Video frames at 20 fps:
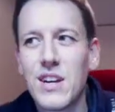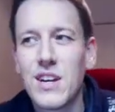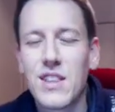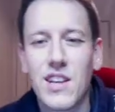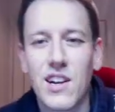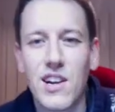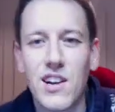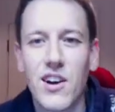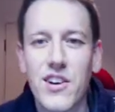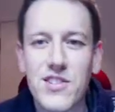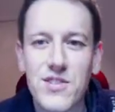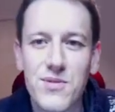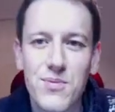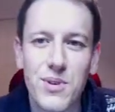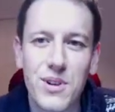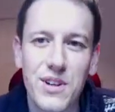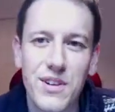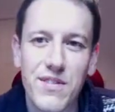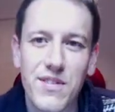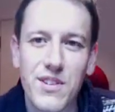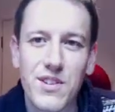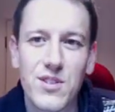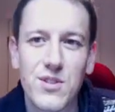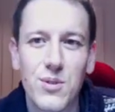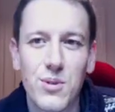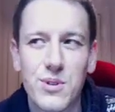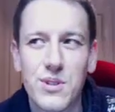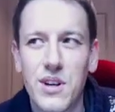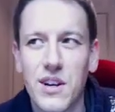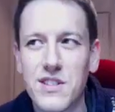the last one of the
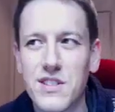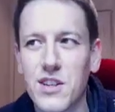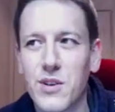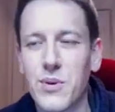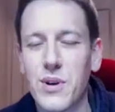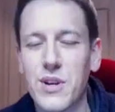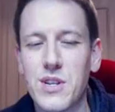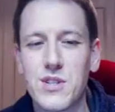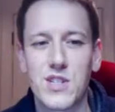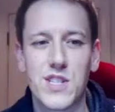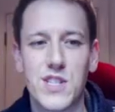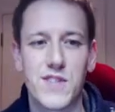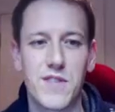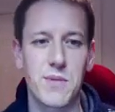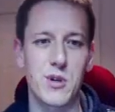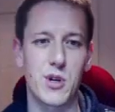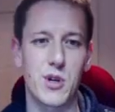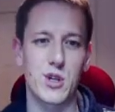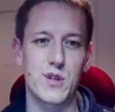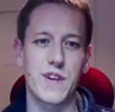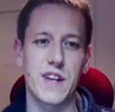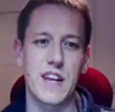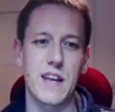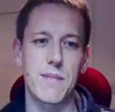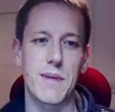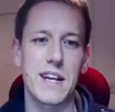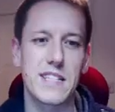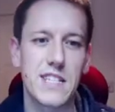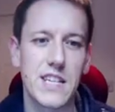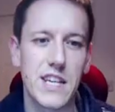short answer questions from the Oxford
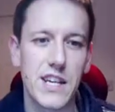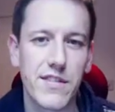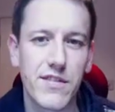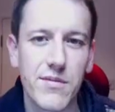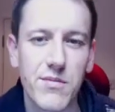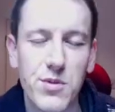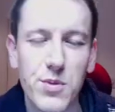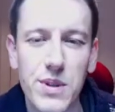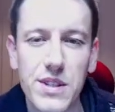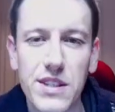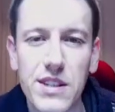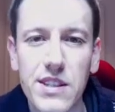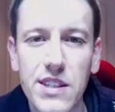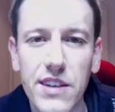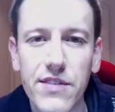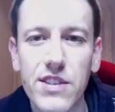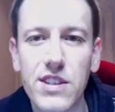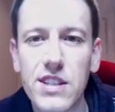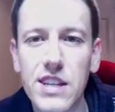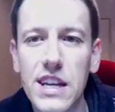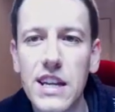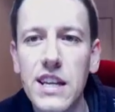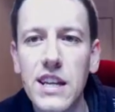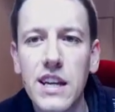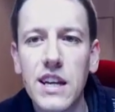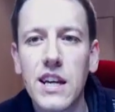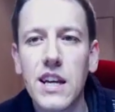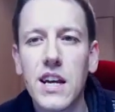MAT from 2017.